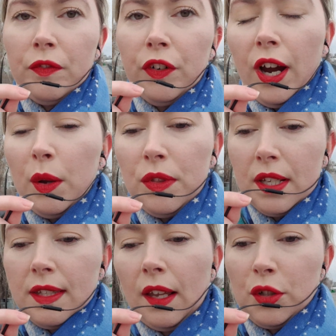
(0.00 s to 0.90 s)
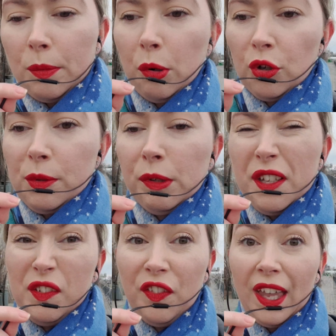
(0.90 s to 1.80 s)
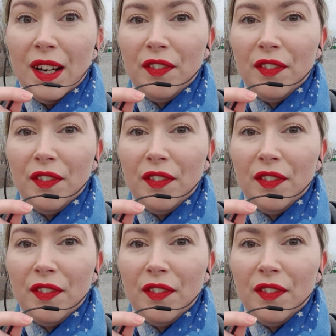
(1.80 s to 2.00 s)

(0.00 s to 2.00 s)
for how these things are possible is very,